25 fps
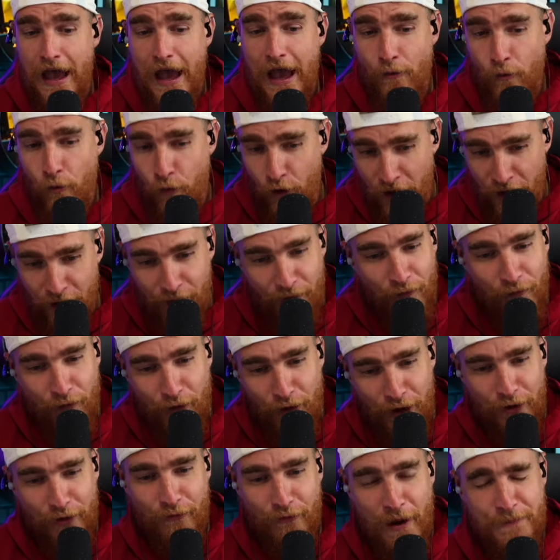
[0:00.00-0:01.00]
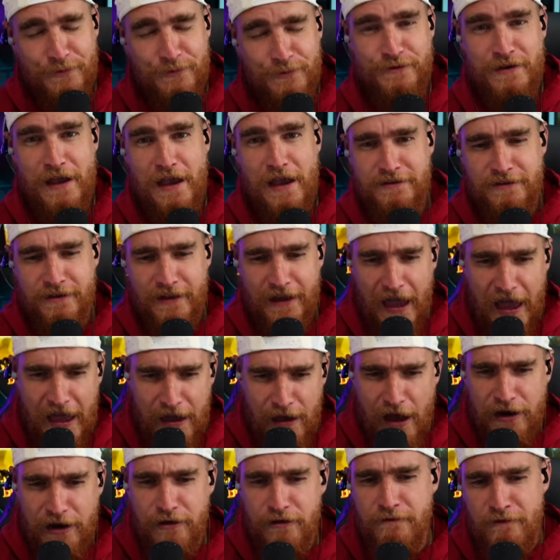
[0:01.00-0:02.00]
one of the reps was asking, like, hey,
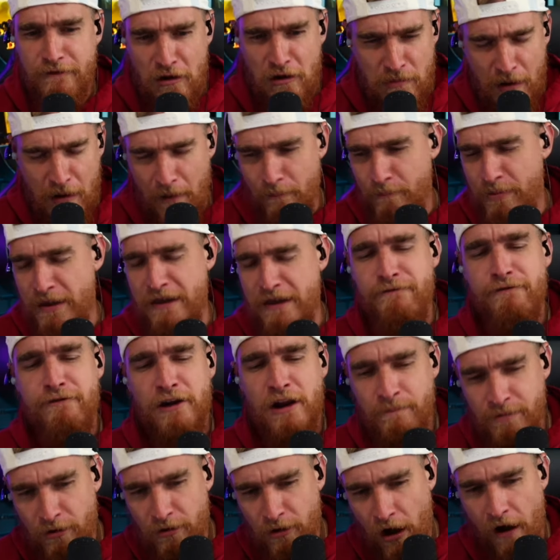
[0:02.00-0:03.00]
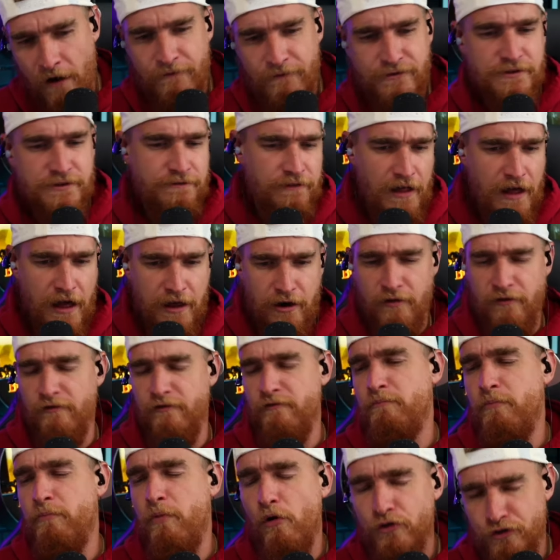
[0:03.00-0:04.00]
how do you feel about beefing up your offensive line or
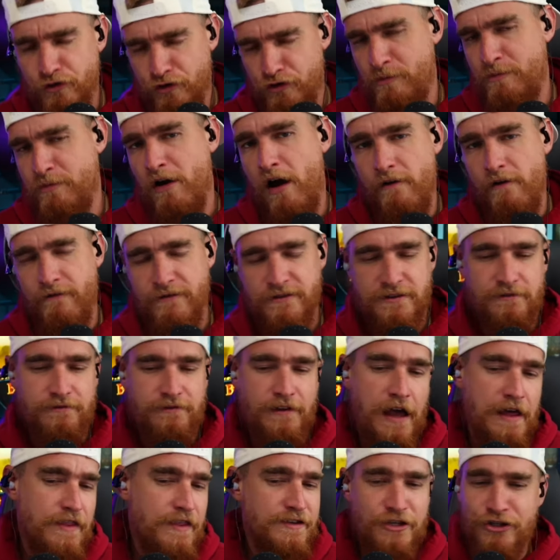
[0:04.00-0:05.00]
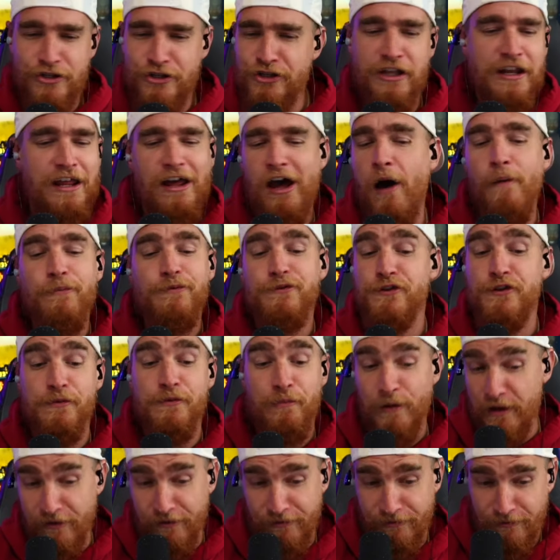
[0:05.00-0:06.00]
bolstering up your offensive line? This is going to help to the
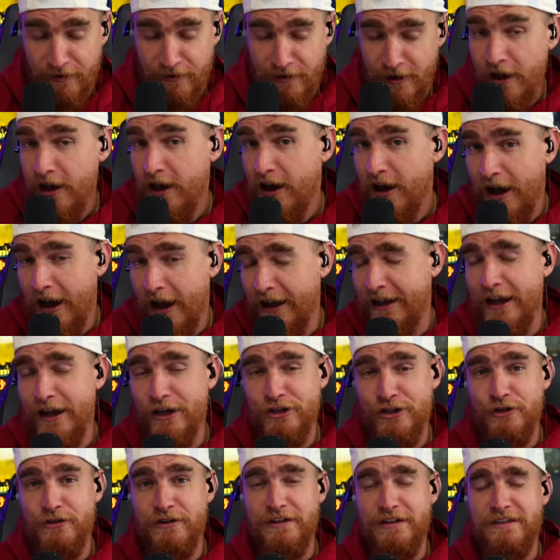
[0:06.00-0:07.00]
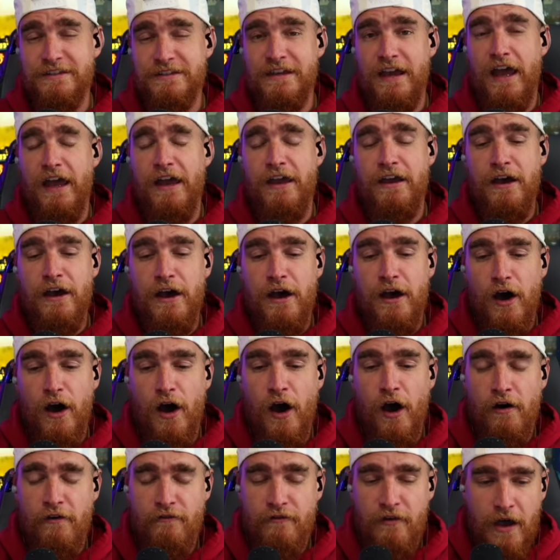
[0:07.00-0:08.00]
beef, I guess you could say,
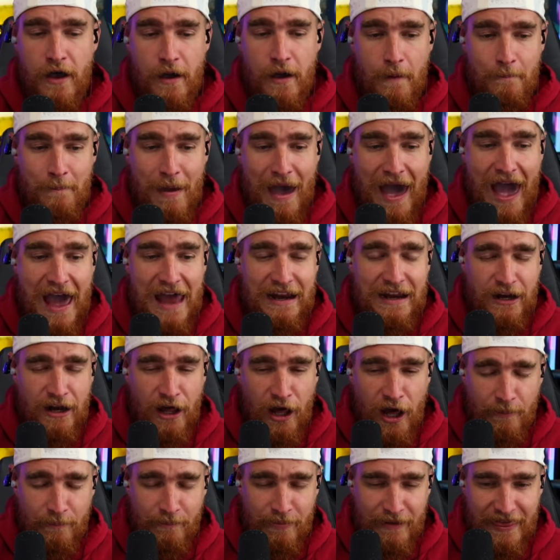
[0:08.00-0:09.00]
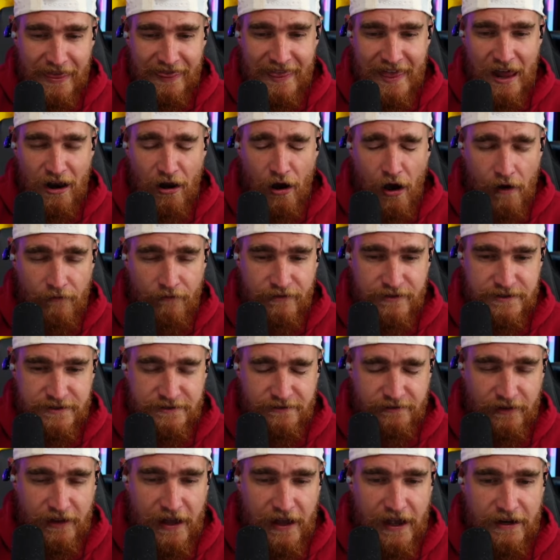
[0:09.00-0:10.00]
of padding up that
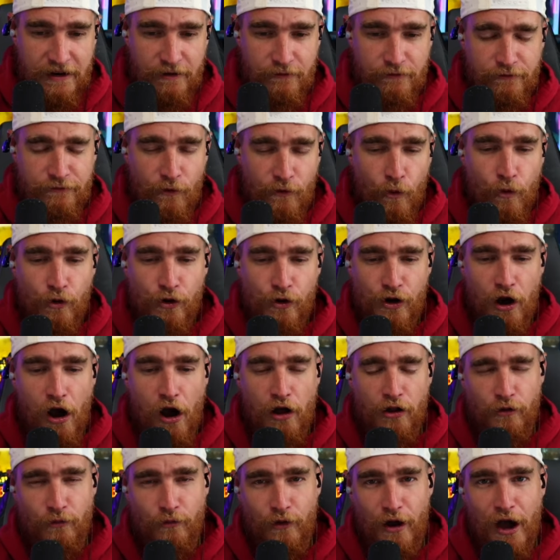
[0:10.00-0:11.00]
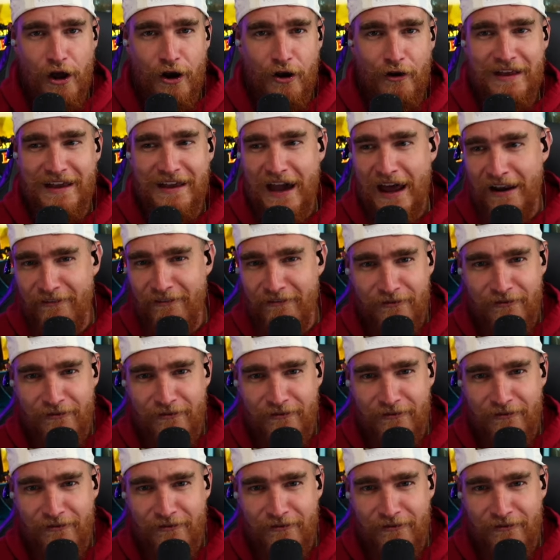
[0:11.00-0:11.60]
offensive line for Colorado. He kind